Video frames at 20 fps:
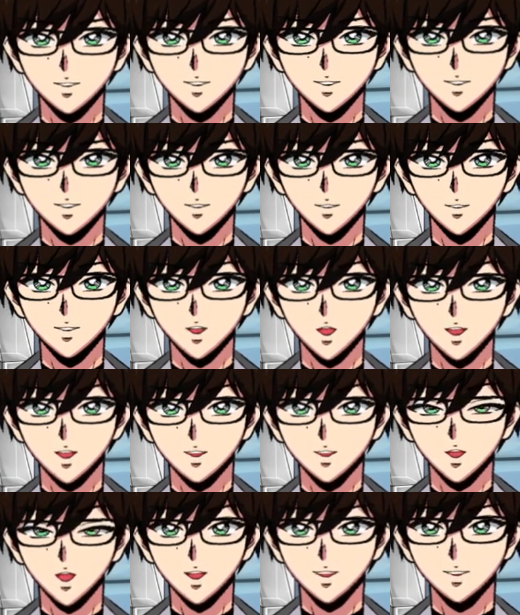Then
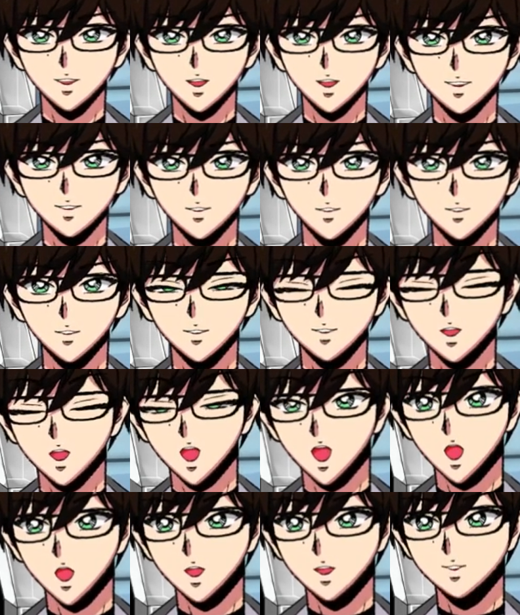I run 4
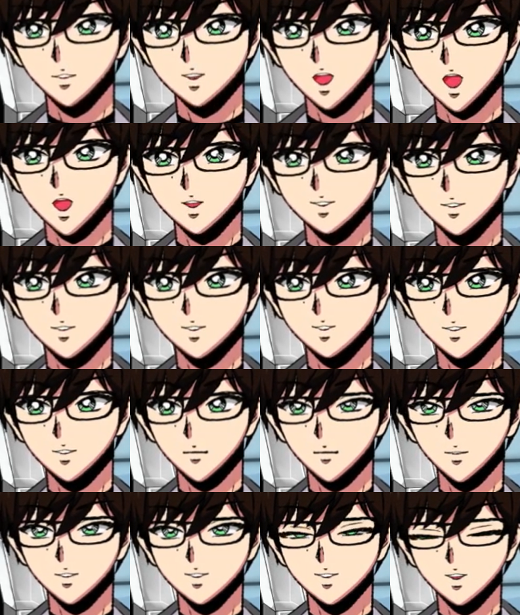Deadly Balance.
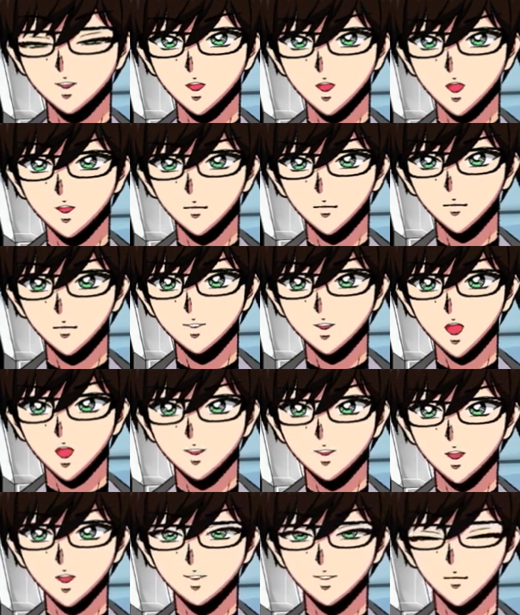I
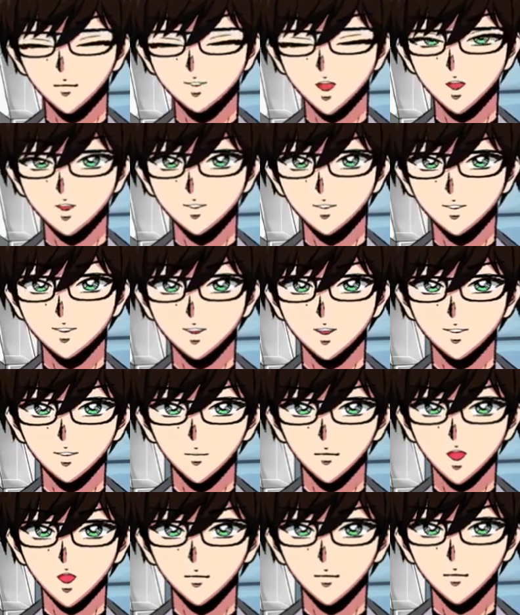think 3 could
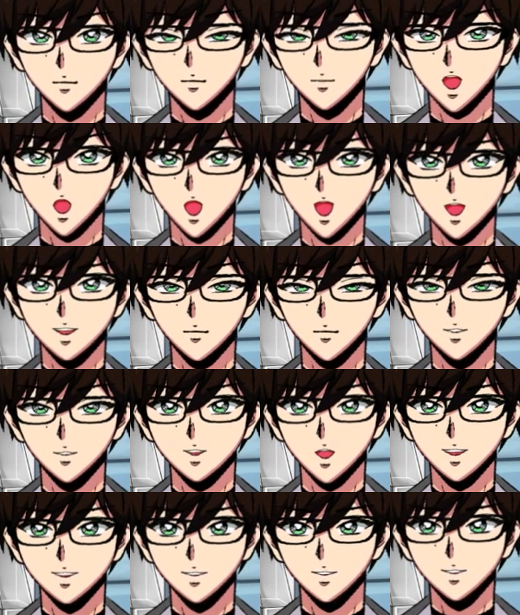be fine if you
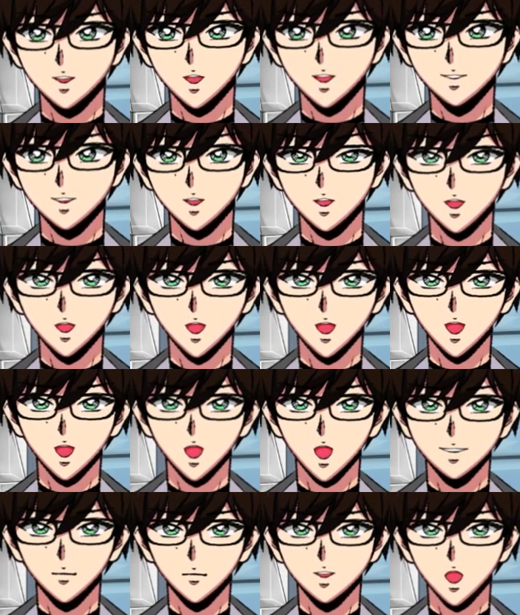want to run
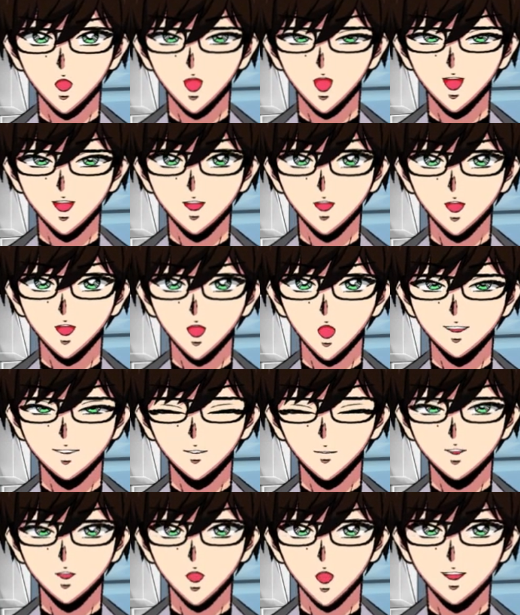something else at
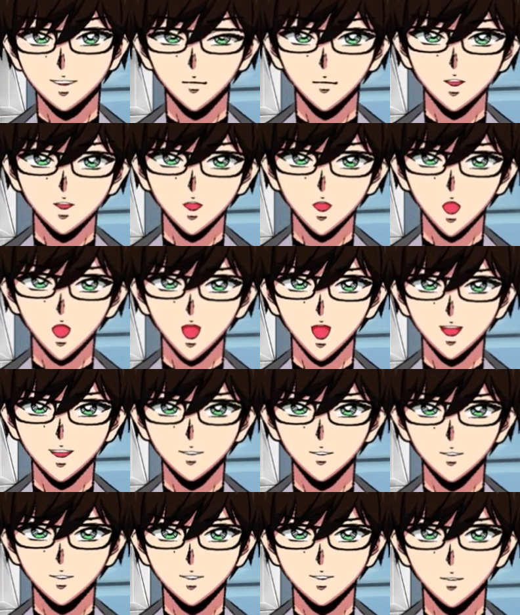more numbers, like a
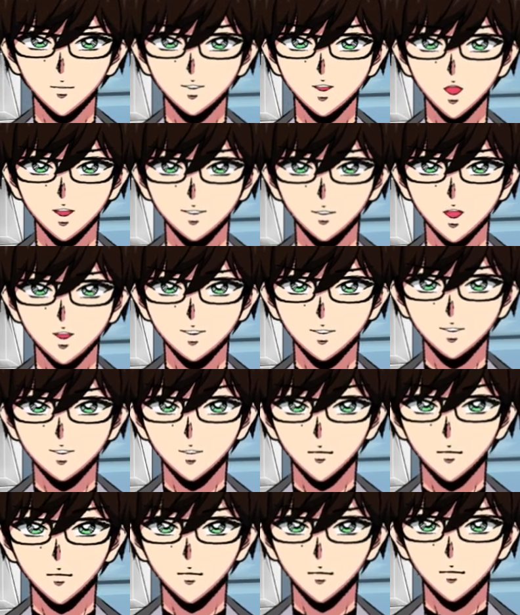3rd Mordred or
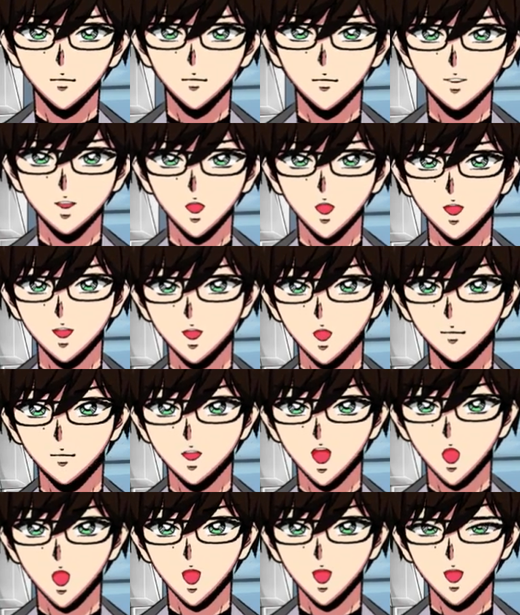more Earth
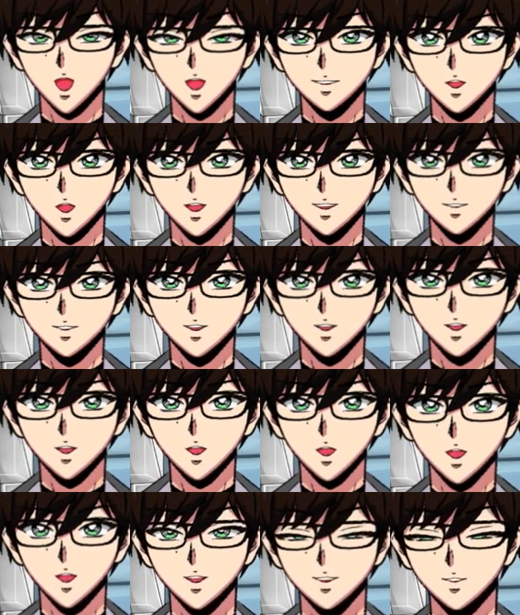Spider Demon.
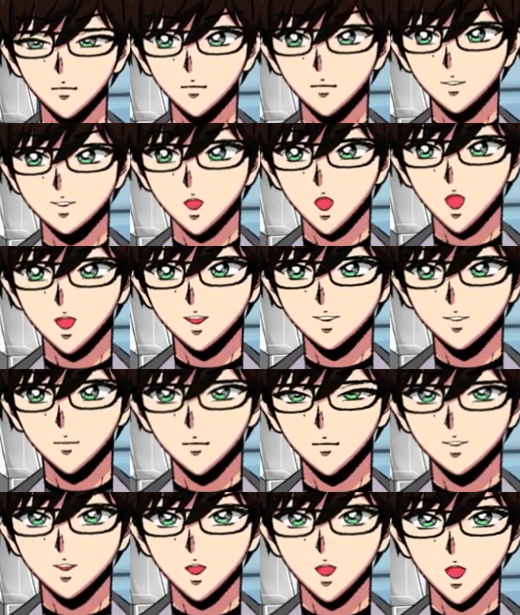But
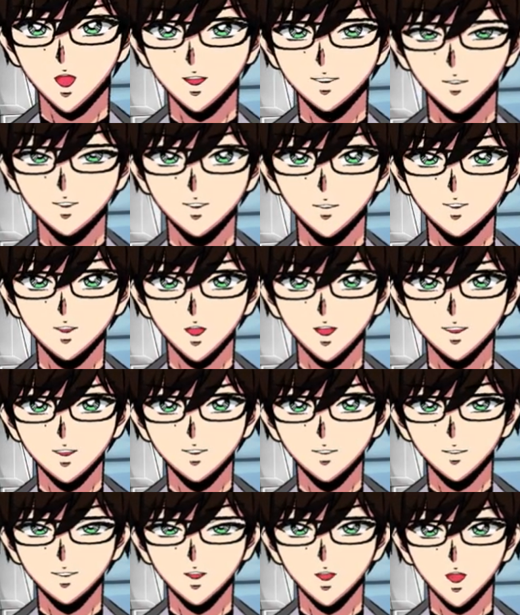4 is also really good
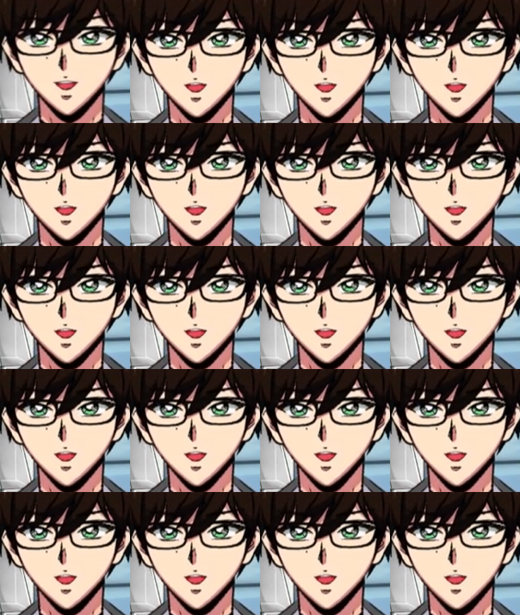because you can